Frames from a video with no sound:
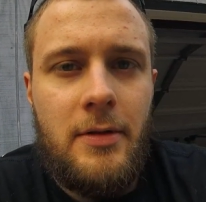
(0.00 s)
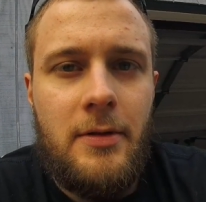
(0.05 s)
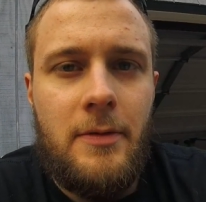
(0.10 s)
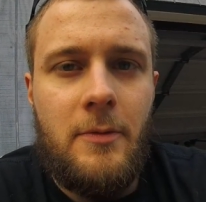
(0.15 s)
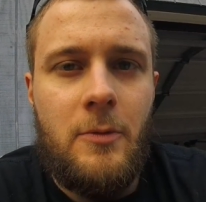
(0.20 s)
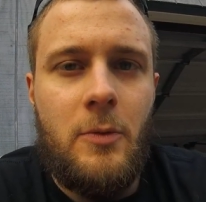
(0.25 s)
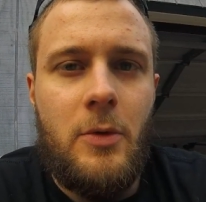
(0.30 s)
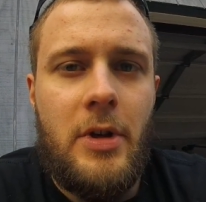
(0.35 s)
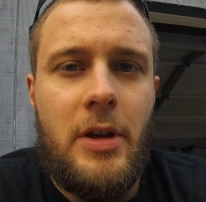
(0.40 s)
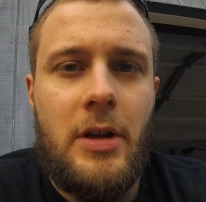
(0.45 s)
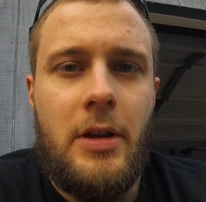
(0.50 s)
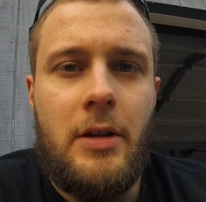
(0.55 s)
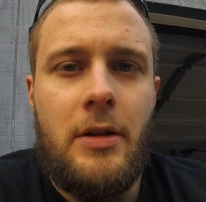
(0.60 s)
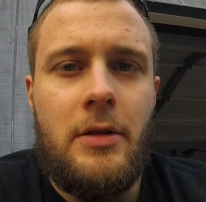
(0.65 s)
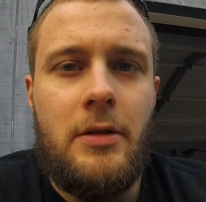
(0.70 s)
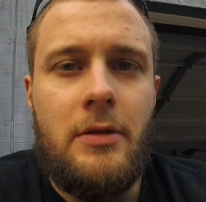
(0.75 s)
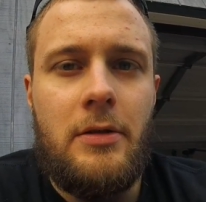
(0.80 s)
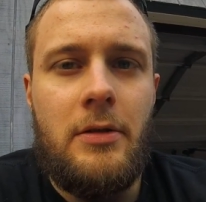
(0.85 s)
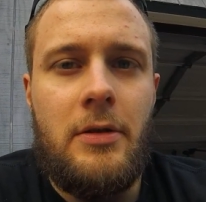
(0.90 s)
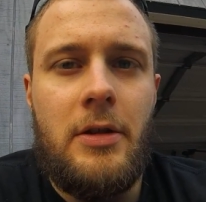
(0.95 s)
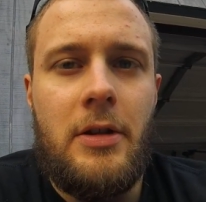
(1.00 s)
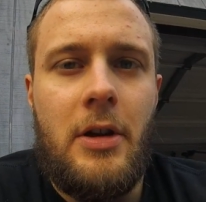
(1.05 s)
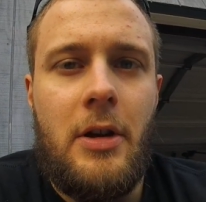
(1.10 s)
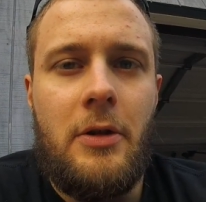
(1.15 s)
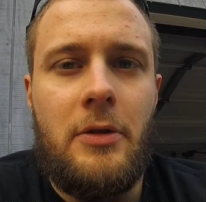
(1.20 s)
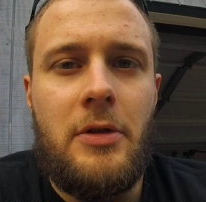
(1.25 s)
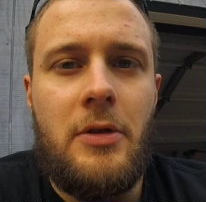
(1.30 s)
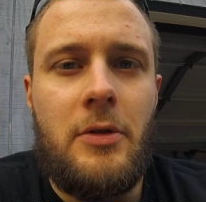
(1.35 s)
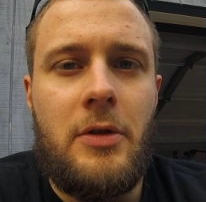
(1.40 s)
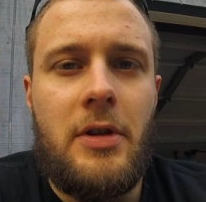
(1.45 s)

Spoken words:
when you